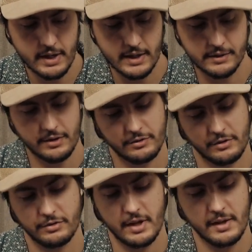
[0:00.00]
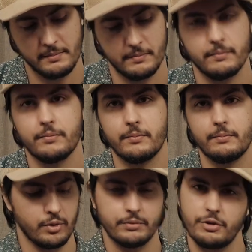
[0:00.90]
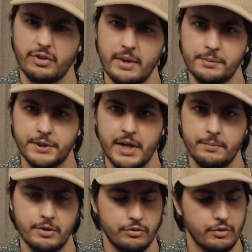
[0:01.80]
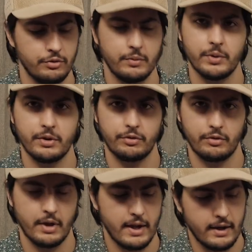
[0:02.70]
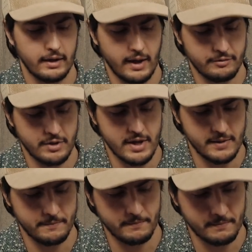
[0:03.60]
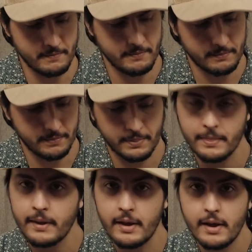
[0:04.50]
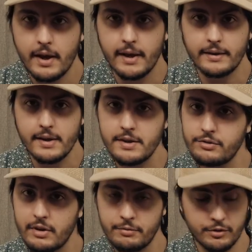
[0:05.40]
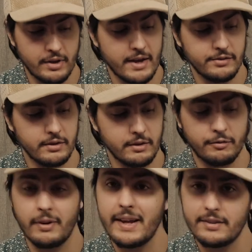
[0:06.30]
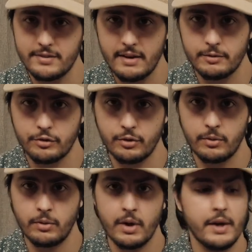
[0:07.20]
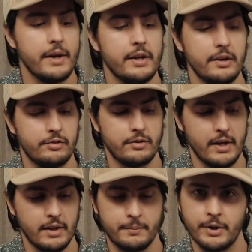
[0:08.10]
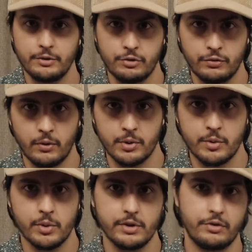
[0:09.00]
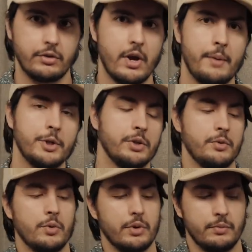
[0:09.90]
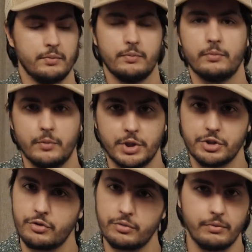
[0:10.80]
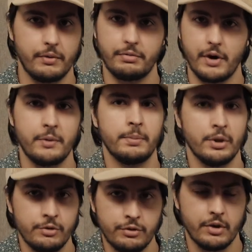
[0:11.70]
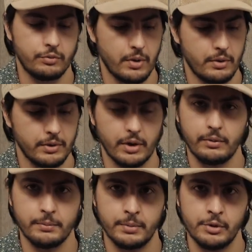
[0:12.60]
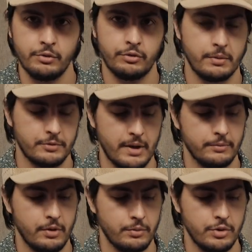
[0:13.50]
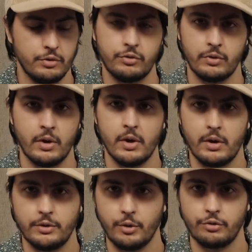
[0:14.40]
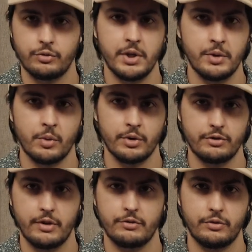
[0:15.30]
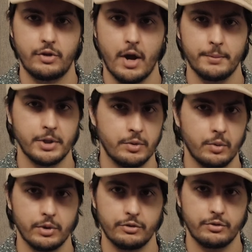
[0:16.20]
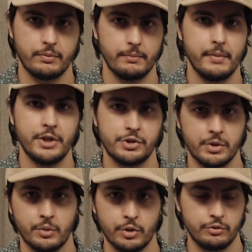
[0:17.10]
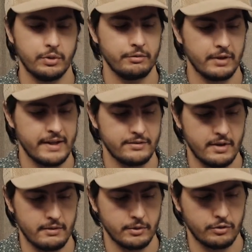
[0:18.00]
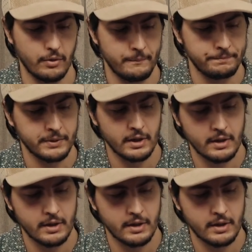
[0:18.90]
kind of does the same shape he's using with this left hand, and then he's emphasizing the flat 7. So he's thinking about this 4 chord as a dominant chord, which is very bluesy as well. In blues sometimes they will use those 3 chords as dominant chords, major chords with a flat 7. So